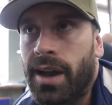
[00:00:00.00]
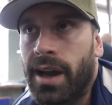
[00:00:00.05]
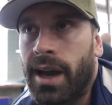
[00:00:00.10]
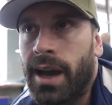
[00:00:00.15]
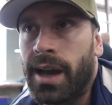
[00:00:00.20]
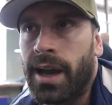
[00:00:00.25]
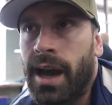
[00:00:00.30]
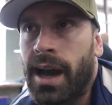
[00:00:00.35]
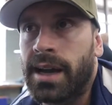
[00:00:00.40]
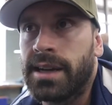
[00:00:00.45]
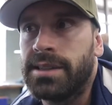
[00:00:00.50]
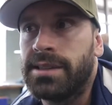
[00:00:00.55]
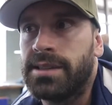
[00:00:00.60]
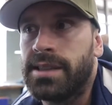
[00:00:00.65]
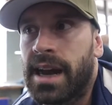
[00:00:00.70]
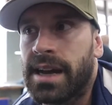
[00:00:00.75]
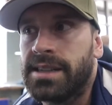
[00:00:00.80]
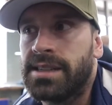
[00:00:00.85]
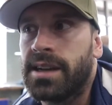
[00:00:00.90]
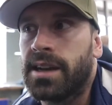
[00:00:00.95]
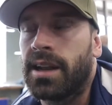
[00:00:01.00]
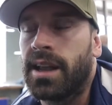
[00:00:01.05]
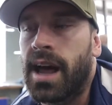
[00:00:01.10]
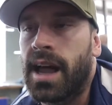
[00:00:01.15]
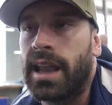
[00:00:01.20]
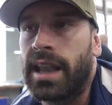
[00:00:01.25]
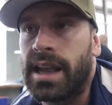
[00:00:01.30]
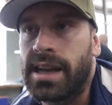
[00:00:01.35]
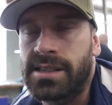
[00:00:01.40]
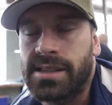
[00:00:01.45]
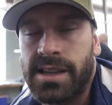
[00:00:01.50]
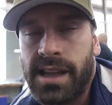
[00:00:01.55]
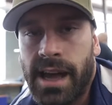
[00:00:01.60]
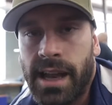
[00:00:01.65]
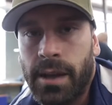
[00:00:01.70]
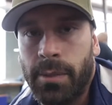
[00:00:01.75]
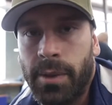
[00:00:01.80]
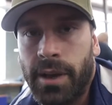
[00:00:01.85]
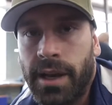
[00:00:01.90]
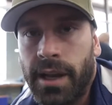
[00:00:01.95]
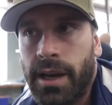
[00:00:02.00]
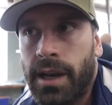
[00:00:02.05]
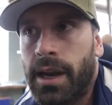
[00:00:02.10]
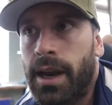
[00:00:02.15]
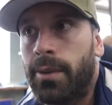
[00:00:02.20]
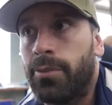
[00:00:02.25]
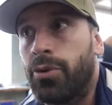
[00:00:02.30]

And I, I, I did a lot less of that in the beginning.